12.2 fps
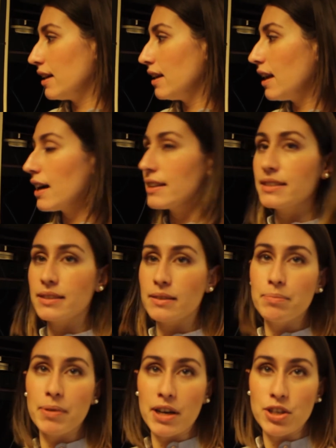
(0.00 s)
light
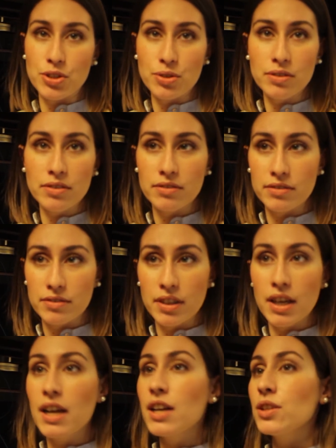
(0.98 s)
pressure
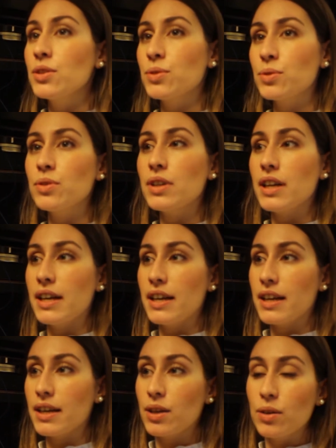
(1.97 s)
to
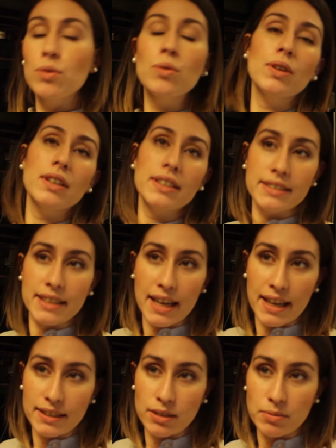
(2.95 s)
cool the
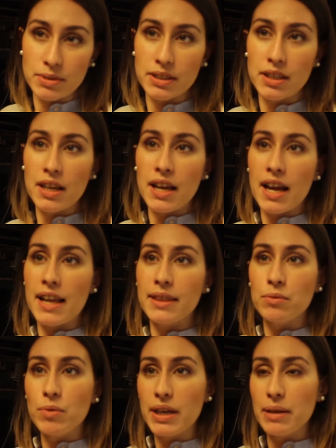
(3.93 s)
atoms.
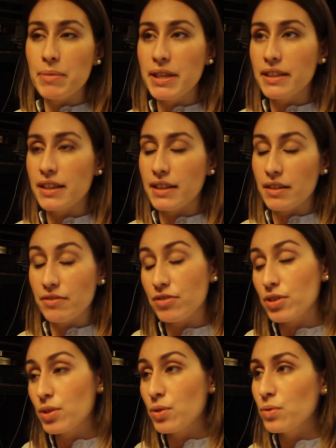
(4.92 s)
And
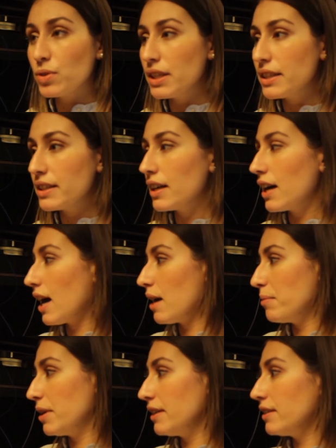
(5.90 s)
for cooling,
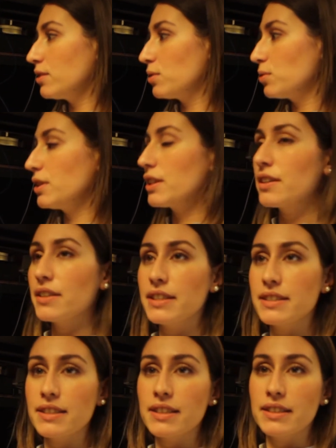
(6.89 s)
I mean to
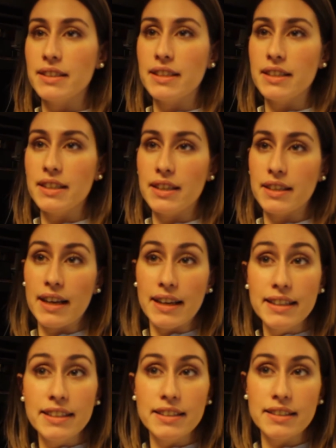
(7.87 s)
decrease the
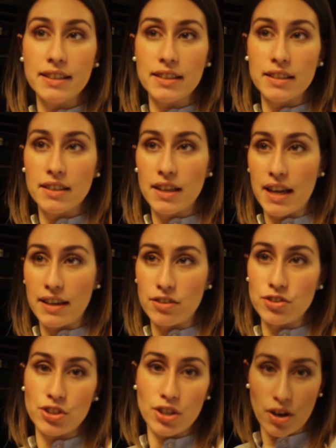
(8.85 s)
kinetic
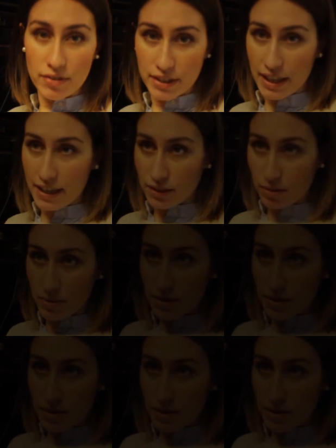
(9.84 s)
energy of the atom.